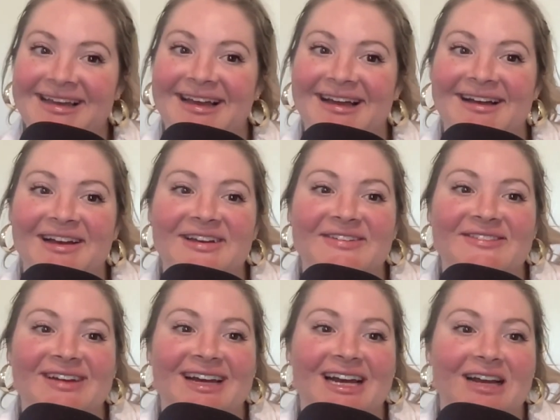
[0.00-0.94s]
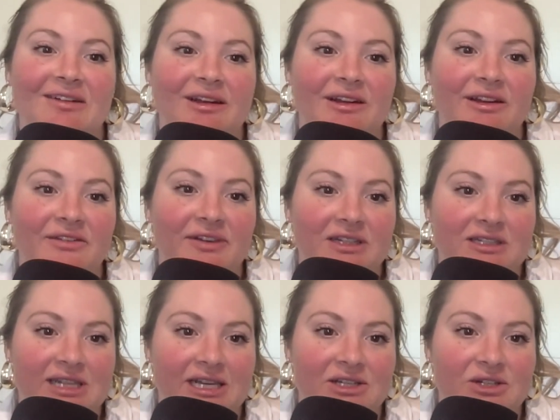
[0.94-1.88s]
I went on a
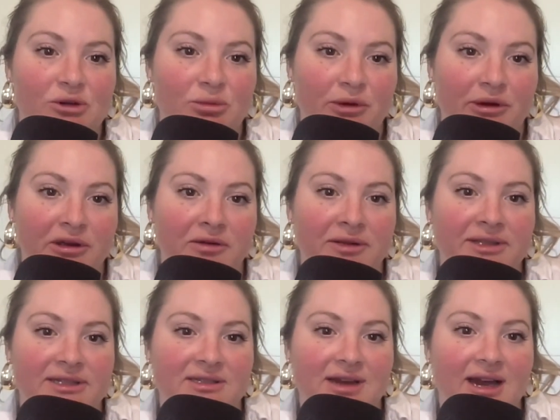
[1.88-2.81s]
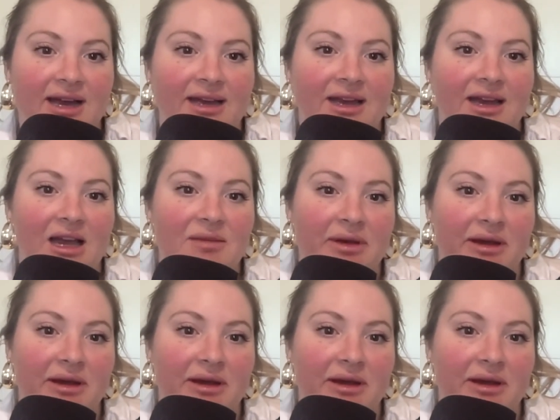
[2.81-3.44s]
first date to a brewery with this guy I met